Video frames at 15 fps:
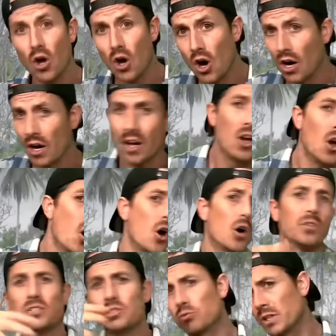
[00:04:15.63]
long,
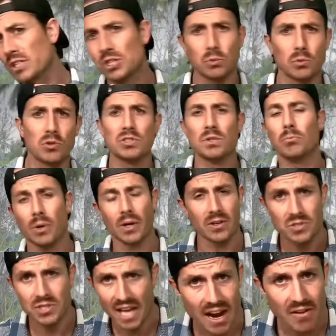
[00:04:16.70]
all these rituals and
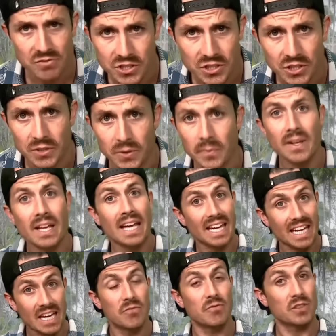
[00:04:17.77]
prayers they have to do,
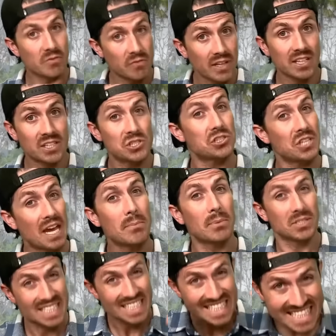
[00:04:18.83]
if the village is
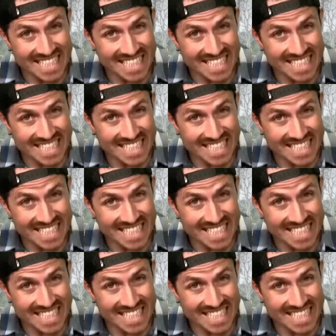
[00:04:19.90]
able to